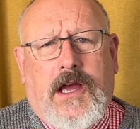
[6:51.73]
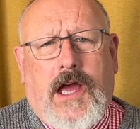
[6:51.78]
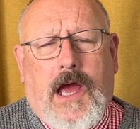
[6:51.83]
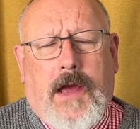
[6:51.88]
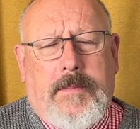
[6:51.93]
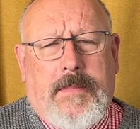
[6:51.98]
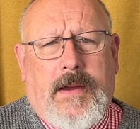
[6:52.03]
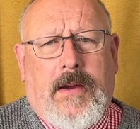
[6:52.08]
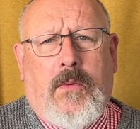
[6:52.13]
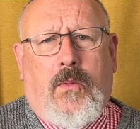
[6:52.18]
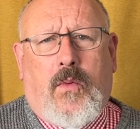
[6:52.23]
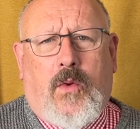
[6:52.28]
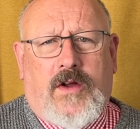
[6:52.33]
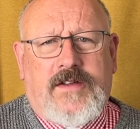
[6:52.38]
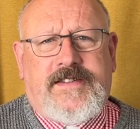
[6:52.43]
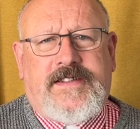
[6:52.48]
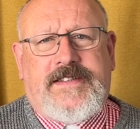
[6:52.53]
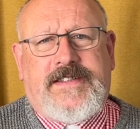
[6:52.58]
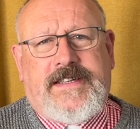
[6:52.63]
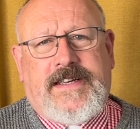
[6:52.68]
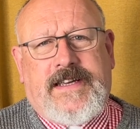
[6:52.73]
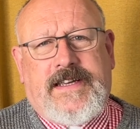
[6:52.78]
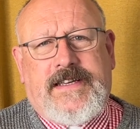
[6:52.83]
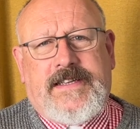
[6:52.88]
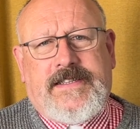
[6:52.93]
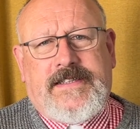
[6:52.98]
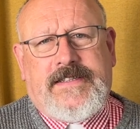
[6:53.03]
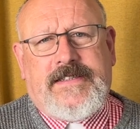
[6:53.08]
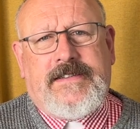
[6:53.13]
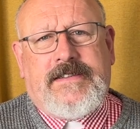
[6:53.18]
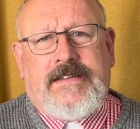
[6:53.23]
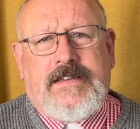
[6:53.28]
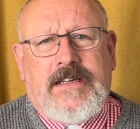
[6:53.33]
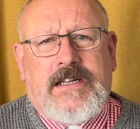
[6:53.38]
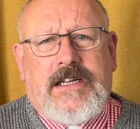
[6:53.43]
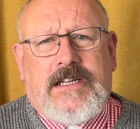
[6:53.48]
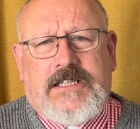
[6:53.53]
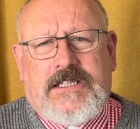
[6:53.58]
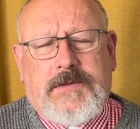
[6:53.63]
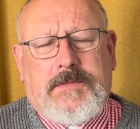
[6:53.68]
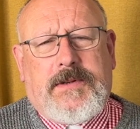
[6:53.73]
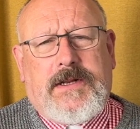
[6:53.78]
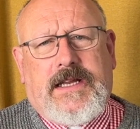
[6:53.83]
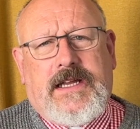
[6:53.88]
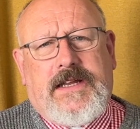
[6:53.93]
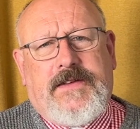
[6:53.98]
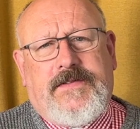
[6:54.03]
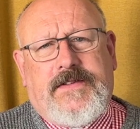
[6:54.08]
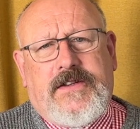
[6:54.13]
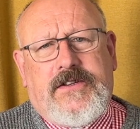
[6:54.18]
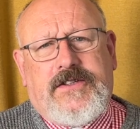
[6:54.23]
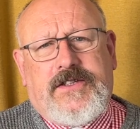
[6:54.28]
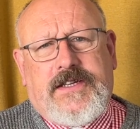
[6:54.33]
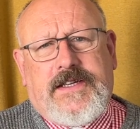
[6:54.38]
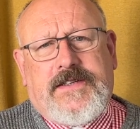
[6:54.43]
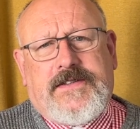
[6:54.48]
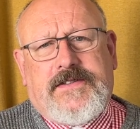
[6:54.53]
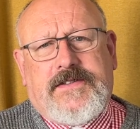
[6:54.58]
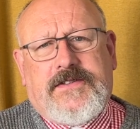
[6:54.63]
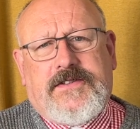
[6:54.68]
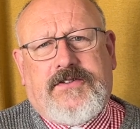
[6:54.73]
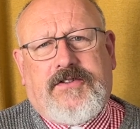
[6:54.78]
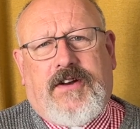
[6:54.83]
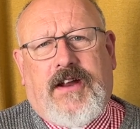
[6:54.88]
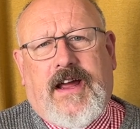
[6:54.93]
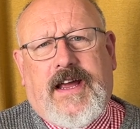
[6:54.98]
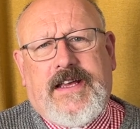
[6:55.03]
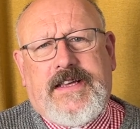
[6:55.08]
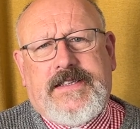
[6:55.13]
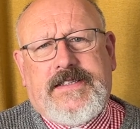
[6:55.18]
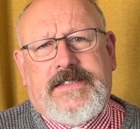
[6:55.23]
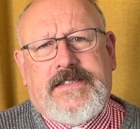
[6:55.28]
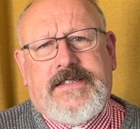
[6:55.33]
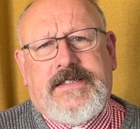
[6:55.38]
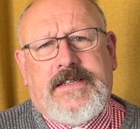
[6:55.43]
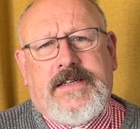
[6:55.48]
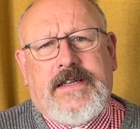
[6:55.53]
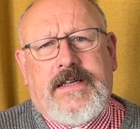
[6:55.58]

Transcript: about what it is to believe in Jesus Christ